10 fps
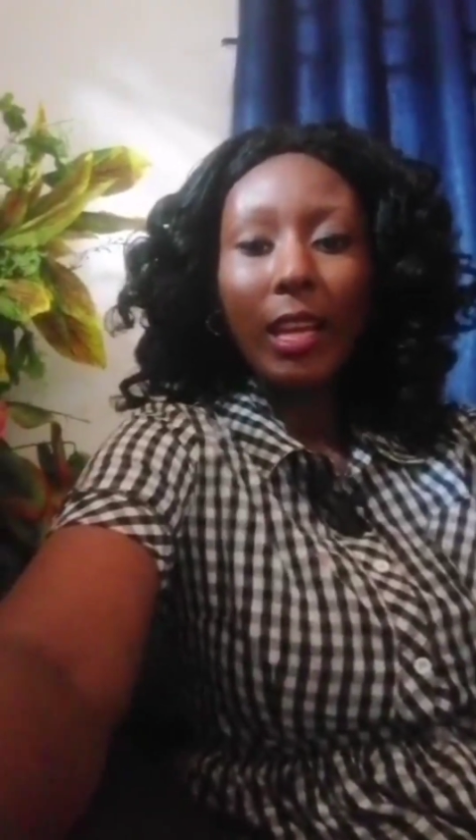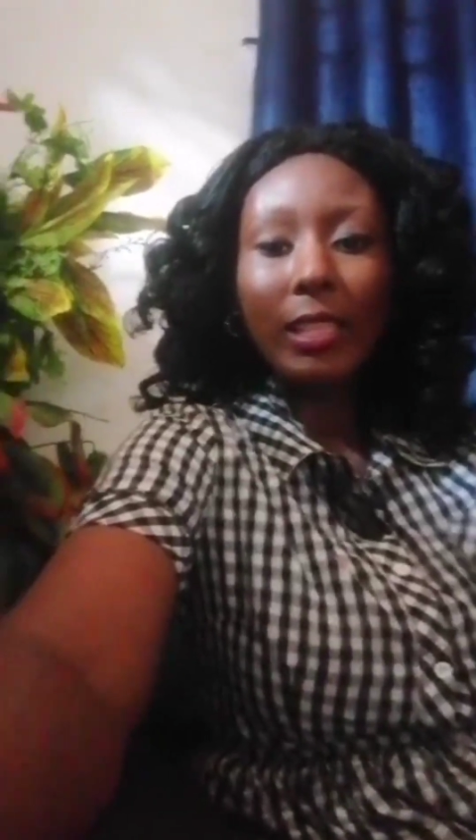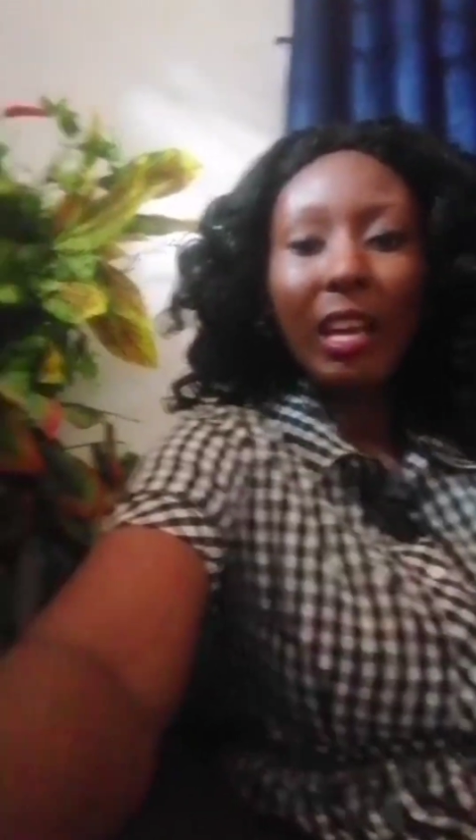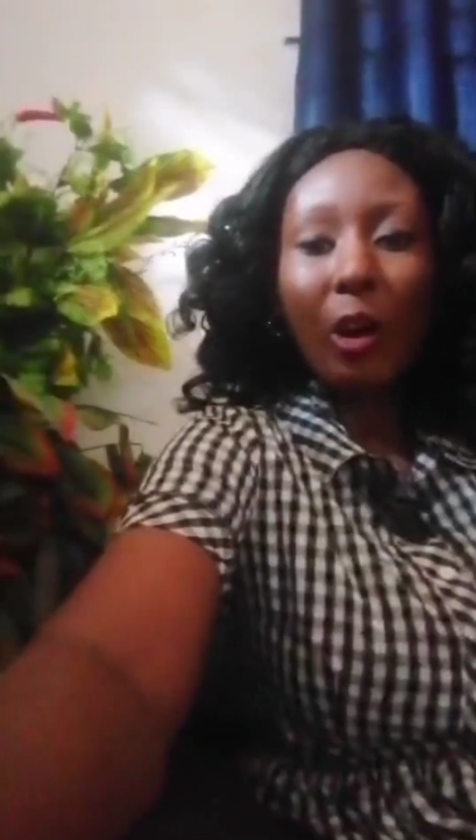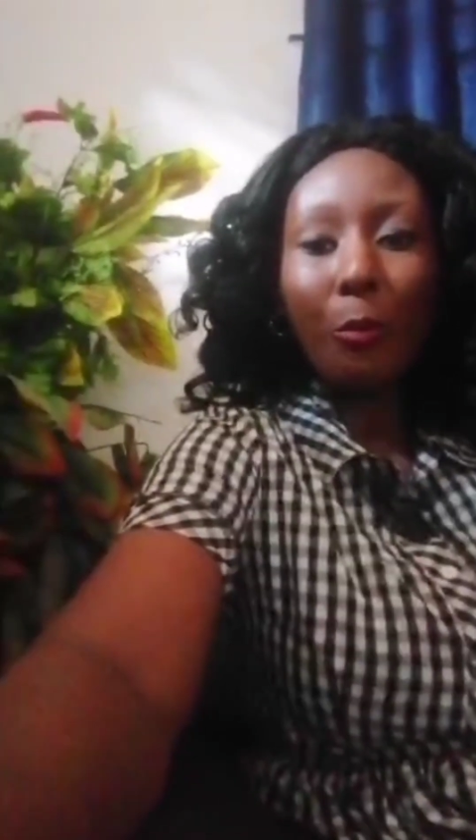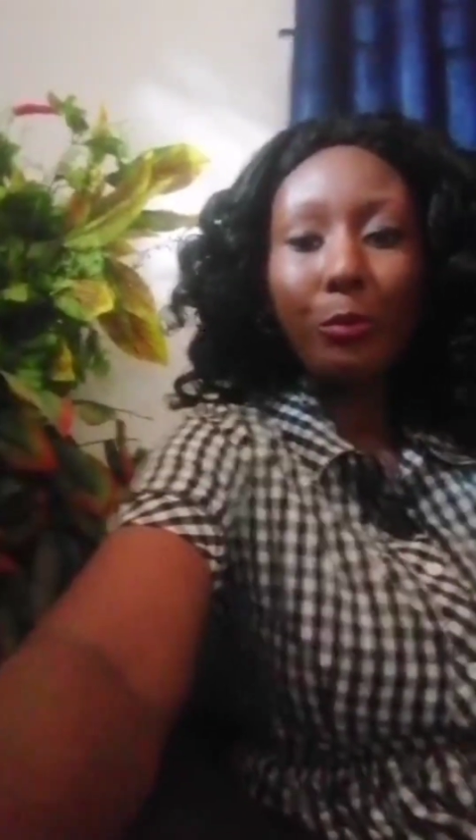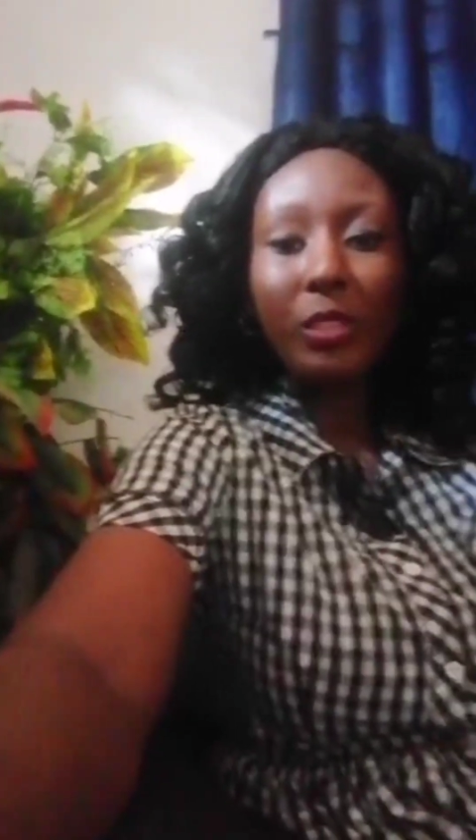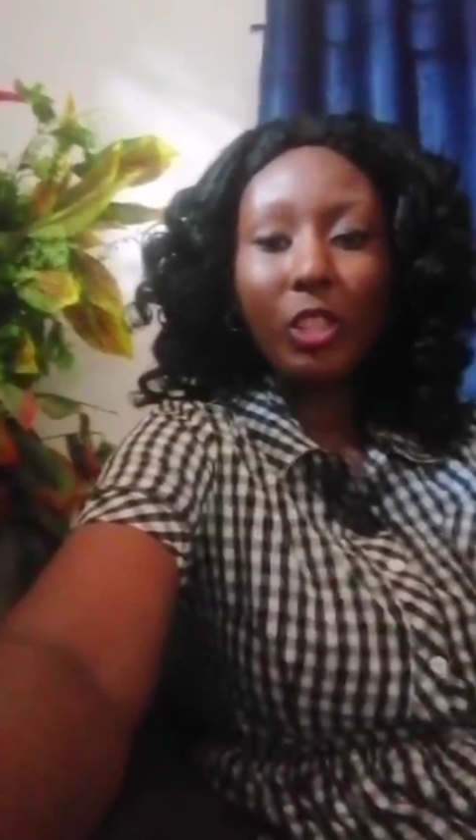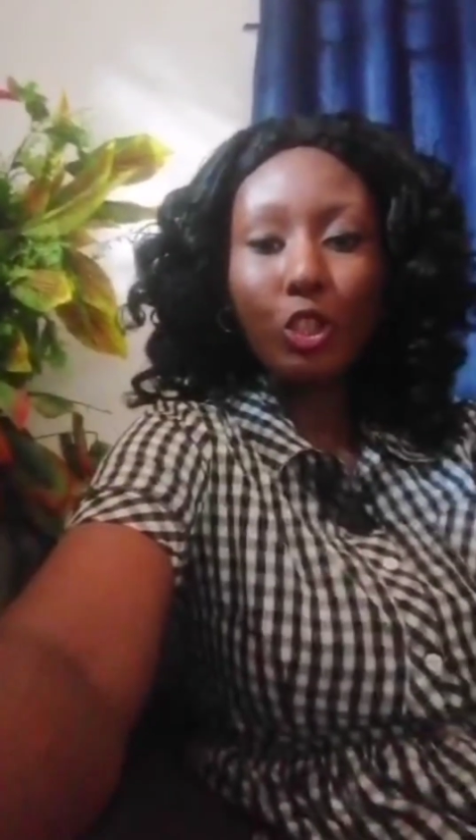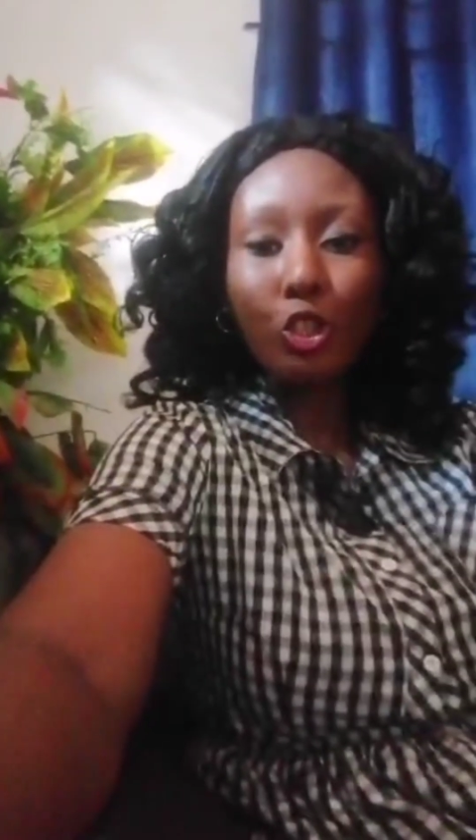that
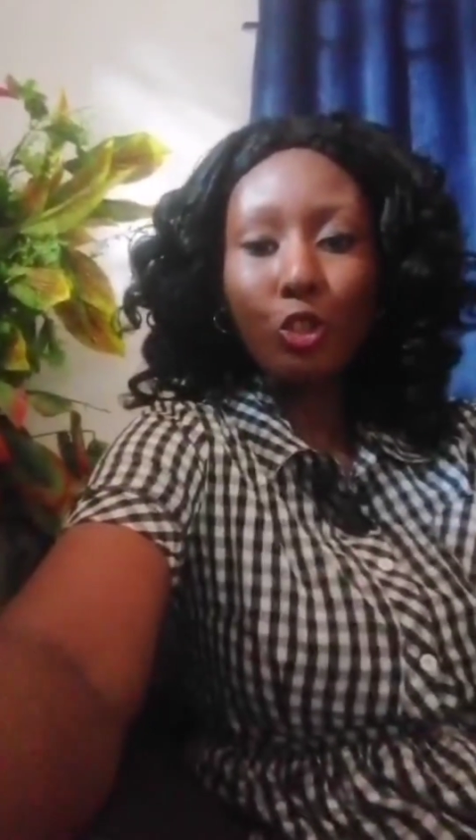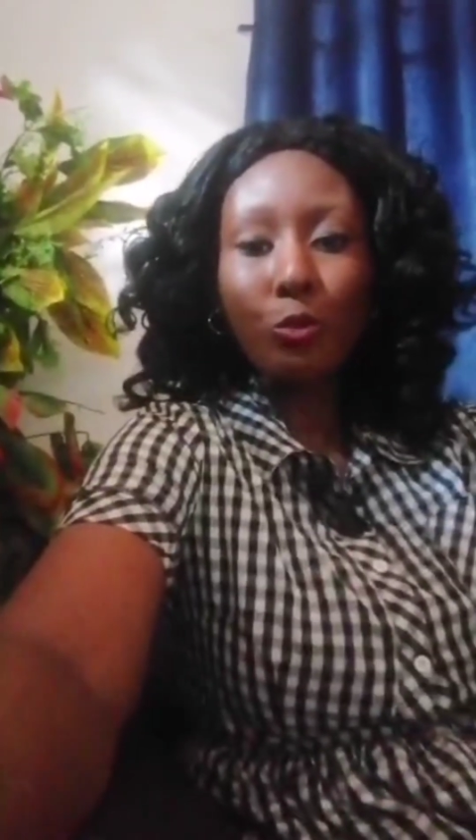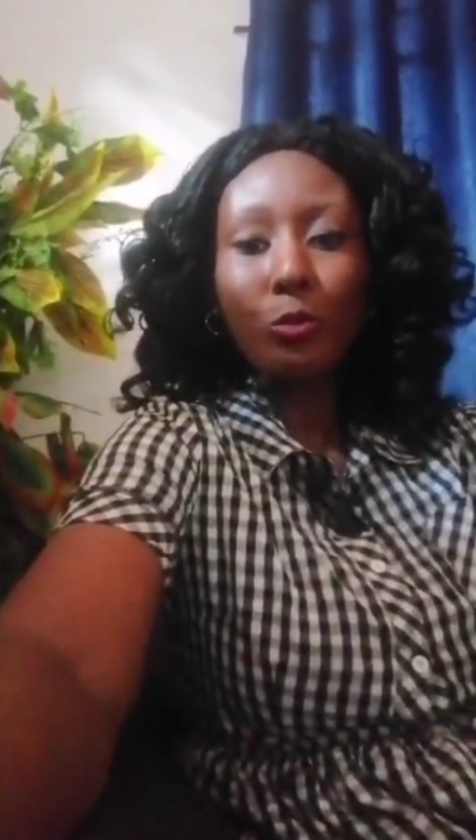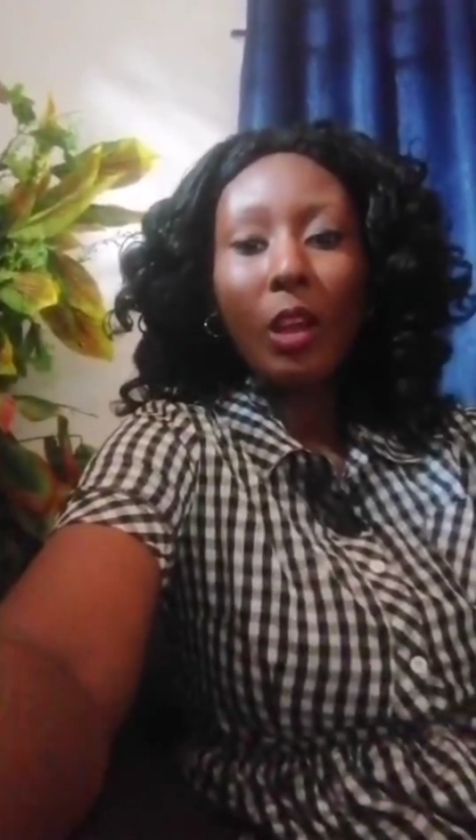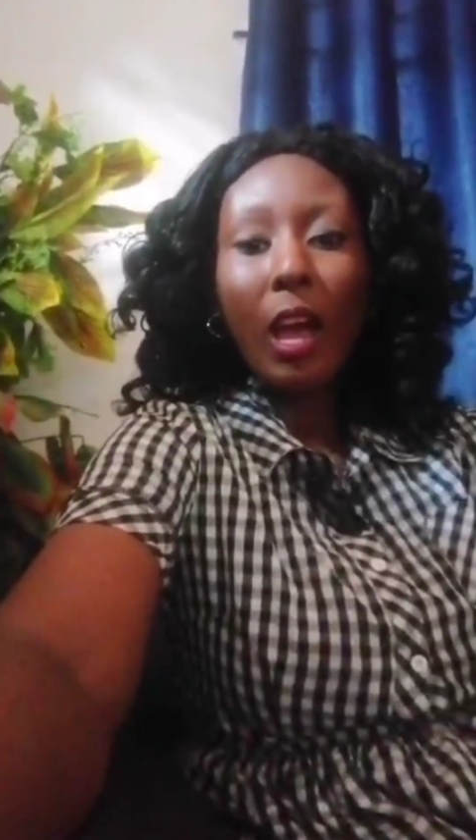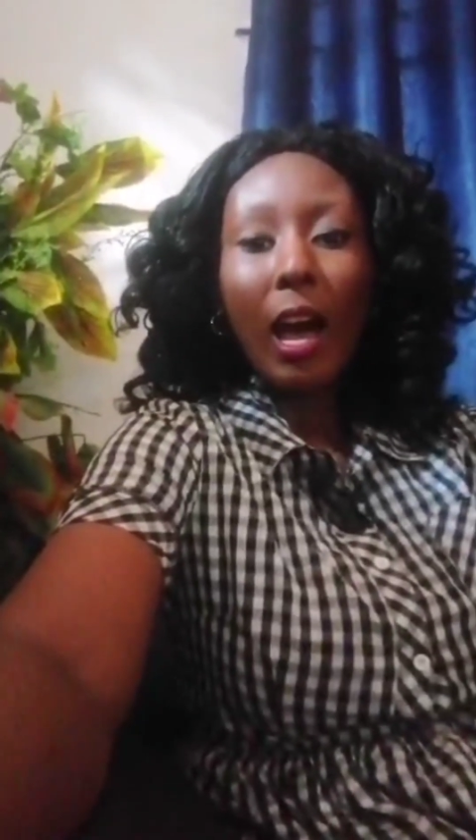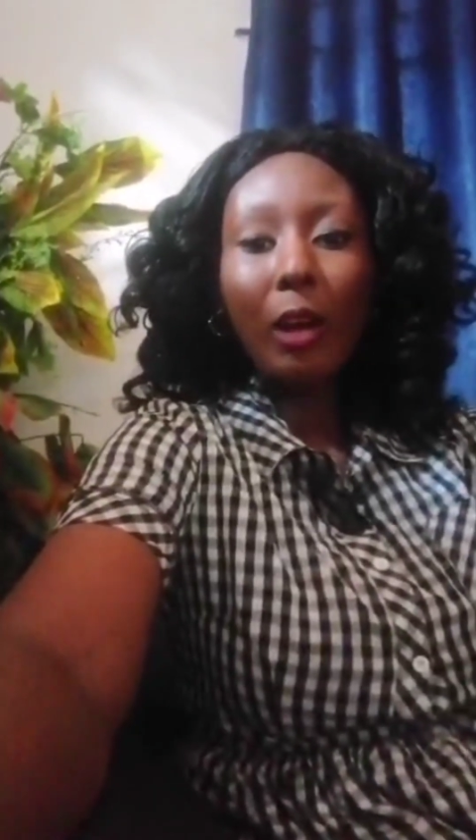help teach you